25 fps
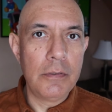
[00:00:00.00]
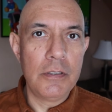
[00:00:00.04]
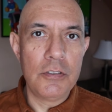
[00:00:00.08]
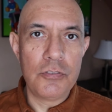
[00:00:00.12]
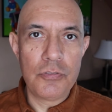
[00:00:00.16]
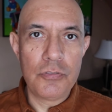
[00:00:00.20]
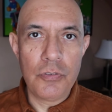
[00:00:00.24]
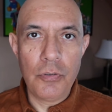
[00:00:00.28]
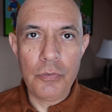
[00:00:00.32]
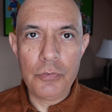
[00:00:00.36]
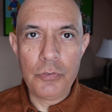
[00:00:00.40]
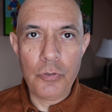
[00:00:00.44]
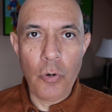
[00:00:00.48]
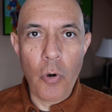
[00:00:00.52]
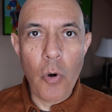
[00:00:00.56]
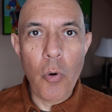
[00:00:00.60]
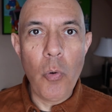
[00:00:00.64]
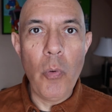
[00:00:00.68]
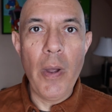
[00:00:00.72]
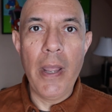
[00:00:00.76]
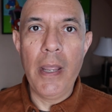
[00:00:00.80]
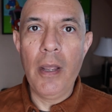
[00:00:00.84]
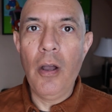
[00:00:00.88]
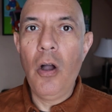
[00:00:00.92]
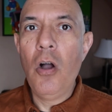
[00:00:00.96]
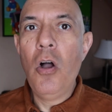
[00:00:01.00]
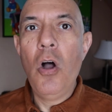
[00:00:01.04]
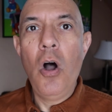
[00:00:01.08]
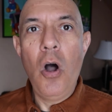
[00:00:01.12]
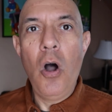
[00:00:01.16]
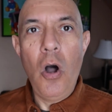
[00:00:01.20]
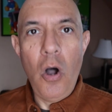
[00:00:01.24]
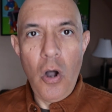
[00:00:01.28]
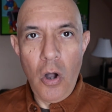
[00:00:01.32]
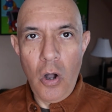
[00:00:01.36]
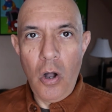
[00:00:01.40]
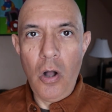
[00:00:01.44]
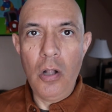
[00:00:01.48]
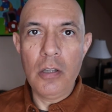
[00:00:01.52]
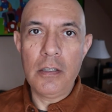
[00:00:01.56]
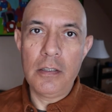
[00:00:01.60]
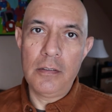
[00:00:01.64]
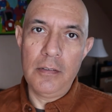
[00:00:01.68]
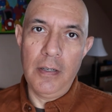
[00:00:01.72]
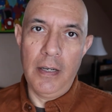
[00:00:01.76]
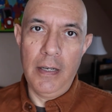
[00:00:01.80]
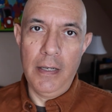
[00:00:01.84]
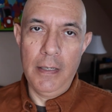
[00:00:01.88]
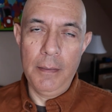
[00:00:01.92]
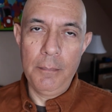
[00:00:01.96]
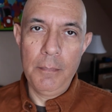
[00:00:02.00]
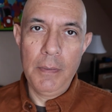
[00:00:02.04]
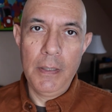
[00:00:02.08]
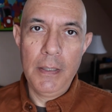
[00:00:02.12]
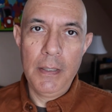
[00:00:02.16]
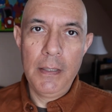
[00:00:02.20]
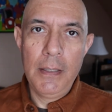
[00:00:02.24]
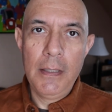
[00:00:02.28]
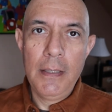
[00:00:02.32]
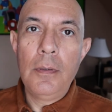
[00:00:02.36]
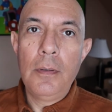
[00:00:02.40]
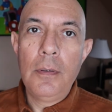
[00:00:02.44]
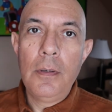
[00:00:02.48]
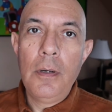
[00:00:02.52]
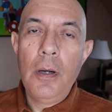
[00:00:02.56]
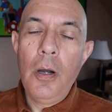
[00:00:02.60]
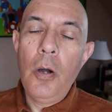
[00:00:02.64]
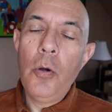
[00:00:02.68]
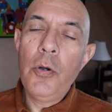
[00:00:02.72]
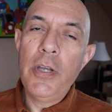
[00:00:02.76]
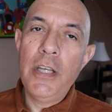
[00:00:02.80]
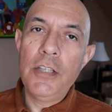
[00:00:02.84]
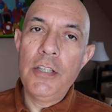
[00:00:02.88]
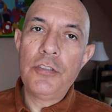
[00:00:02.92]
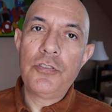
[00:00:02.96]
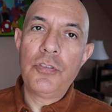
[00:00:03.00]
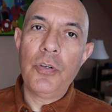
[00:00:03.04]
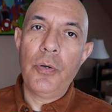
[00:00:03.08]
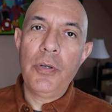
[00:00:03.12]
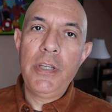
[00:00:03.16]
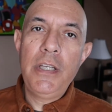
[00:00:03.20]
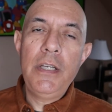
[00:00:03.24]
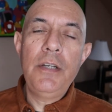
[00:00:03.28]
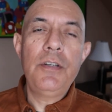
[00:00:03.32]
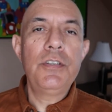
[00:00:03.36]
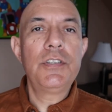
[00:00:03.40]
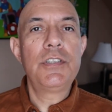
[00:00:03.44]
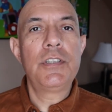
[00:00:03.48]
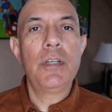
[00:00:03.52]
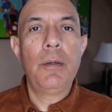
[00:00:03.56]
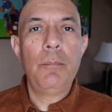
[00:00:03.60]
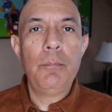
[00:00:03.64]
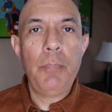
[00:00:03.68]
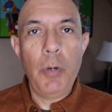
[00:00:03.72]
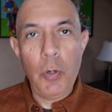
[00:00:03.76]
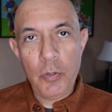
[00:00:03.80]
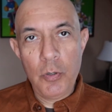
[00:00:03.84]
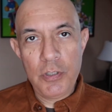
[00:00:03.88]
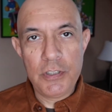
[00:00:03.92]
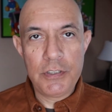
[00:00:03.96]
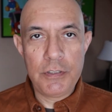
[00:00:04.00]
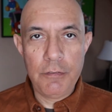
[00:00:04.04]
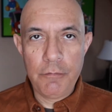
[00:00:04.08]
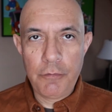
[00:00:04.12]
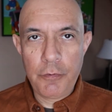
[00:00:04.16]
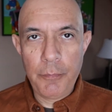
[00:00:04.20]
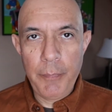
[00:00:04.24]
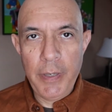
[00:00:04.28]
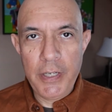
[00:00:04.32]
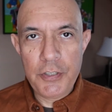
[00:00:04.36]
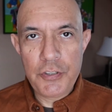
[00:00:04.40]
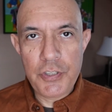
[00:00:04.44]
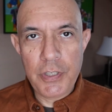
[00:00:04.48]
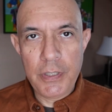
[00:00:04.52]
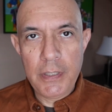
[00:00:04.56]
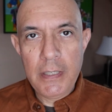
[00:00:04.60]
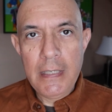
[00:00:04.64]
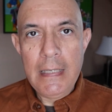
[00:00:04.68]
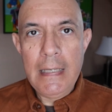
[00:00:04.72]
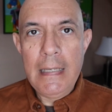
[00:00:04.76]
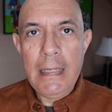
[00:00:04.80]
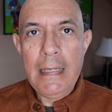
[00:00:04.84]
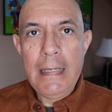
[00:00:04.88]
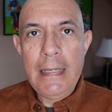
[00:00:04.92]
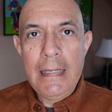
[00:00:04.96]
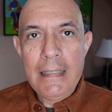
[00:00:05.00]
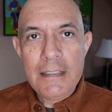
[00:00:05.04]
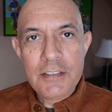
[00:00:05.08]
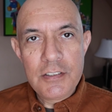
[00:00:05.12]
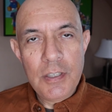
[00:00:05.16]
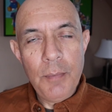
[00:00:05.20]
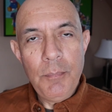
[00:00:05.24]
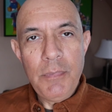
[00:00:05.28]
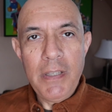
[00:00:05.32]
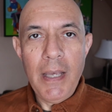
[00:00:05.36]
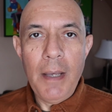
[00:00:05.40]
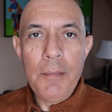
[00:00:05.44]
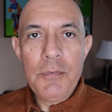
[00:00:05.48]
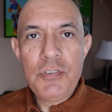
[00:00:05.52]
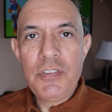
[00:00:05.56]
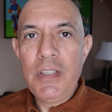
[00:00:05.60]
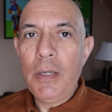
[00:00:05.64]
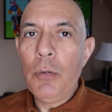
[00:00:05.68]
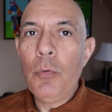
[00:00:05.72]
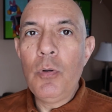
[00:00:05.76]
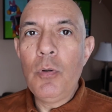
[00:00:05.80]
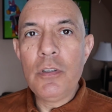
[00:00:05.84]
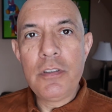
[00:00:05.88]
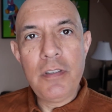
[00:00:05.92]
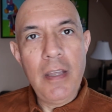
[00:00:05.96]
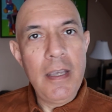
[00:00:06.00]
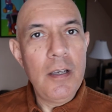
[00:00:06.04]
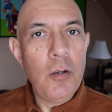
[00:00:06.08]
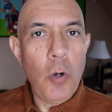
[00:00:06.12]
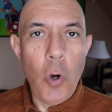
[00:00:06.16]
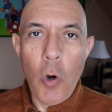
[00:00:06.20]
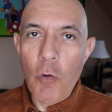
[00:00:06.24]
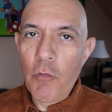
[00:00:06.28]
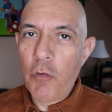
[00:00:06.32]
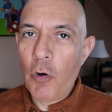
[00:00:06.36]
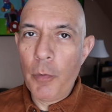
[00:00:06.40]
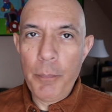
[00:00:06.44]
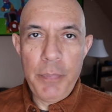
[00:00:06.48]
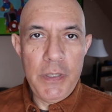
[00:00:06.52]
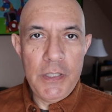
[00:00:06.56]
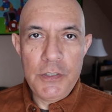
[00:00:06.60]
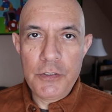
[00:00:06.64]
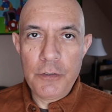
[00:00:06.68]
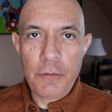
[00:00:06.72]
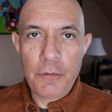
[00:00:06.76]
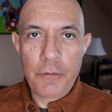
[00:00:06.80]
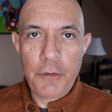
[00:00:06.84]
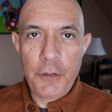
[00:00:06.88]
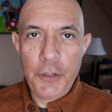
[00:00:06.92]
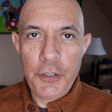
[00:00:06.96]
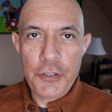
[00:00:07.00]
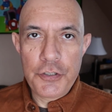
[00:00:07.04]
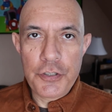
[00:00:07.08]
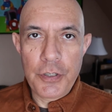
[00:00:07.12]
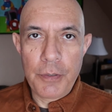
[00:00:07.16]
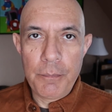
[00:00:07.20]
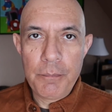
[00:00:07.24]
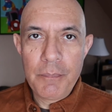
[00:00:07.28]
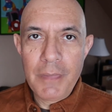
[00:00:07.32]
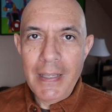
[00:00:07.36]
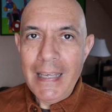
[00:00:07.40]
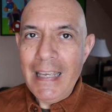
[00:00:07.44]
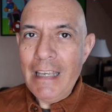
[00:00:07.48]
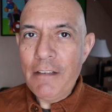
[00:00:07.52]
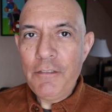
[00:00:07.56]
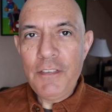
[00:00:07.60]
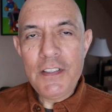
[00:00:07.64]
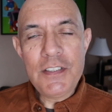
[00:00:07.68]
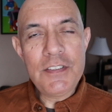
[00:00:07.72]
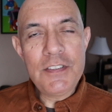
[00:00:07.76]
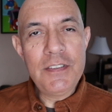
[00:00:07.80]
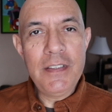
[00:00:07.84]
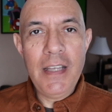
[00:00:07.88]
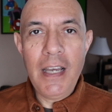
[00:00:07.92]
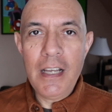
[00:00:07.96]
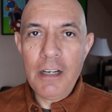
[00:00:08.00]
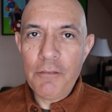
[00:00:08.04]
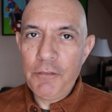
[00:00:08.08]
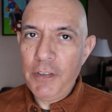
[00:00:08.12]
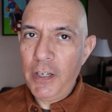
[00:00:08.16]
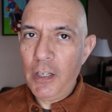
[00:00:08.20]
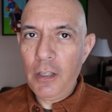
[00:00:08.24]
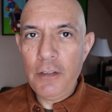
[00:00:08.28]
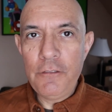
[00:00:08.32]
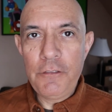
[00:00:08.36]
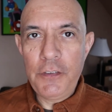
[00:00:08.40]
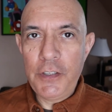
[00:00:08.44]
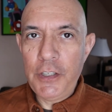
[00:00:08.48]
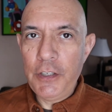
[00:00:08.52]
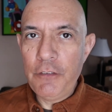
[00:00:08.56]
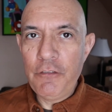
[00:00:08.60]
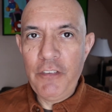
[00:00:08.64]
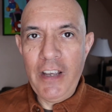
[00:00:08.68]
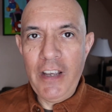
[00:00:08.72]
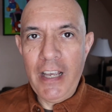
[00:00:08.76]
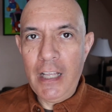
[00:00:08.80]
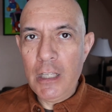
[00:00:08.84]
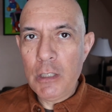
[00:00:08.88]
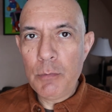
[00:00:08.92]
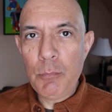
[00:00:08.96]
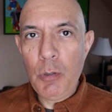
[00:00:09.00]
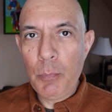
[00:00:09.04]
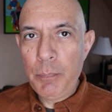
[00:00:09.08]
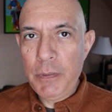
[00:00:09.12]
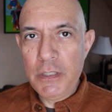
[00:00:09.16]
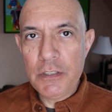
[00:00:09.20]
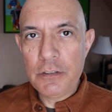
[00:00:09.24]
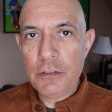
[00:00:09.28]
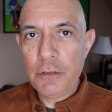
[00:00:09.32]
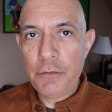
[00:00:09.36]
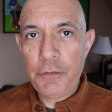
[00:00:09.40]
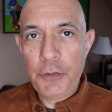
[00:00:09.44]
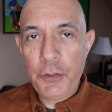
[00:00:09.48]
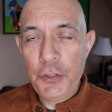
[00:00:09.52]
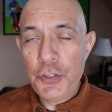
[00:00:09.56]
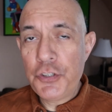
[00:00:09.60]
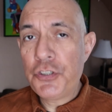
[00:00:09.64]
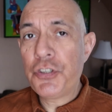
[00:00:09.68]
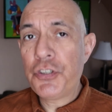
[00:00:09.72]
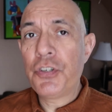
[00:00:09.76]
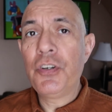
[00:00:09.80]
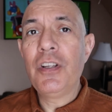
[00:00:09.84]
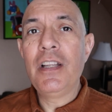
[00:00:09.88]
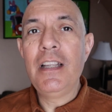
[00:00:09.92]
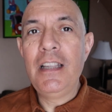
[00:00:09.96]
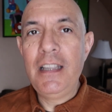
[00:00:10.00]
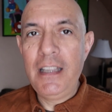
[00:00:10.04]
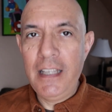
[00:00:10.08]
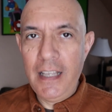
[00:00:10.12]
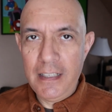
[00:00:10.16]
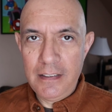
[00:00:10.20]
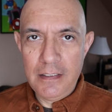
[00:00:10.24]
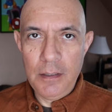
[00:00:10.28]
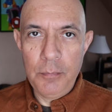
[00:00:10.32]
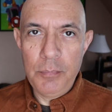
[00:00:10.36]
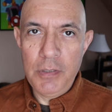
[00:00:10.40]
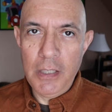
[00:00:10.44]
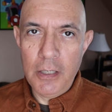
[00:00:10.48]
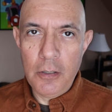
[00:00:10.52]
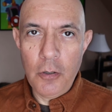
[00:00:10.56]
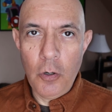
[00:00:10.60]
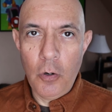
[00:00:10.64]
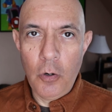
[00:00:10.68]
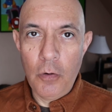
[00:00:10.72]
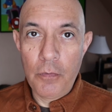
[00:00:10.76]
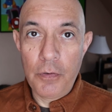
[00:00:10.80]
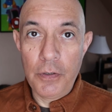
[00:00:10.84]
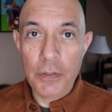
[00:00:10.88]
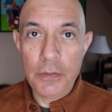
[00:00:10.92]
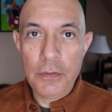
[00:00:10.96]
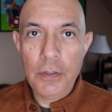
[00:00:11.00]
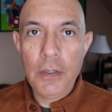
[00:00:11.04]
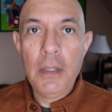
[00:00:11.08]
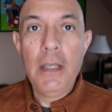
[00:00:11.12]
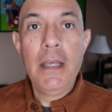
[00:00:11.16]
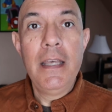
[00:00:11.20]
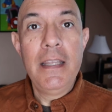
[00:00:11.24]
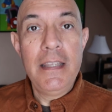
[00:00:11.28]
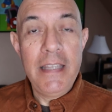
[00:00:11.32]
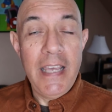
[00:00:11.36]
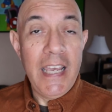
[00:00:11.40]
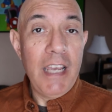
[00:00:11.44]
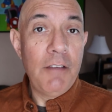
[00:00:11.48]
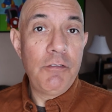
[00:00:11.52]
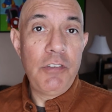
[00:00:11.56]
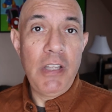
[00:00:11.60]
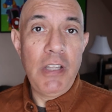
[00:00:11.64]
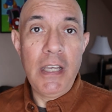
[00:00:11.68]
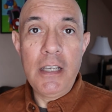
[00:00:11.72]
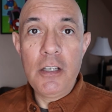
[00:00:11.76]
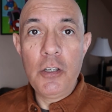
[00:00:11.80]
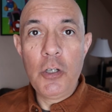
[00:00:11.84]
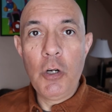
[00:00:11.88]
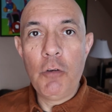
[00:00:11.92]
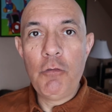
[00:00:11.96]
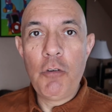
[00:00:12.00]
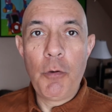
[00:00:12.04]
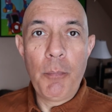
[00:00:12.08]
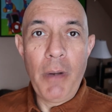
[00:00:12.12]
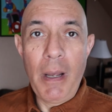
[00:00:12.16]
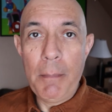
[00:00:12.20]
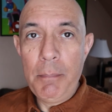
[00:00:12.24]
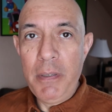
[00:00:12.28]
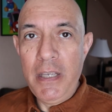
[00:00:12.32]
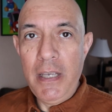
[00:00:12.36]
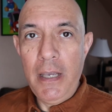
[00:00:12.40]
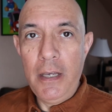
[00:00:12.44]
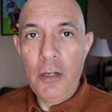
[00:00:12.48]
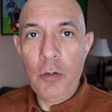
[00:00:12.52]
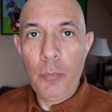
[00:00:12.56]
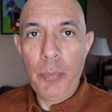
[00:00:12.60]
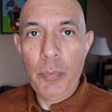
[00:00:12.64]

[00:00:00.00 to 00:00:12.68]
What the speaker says: this doorway all the time. Okay, so here's some bonus information. Sometimes they will take over a piece of furniture. If it's not a very valuable piece of furniture, let them take over it. They have taken over my piano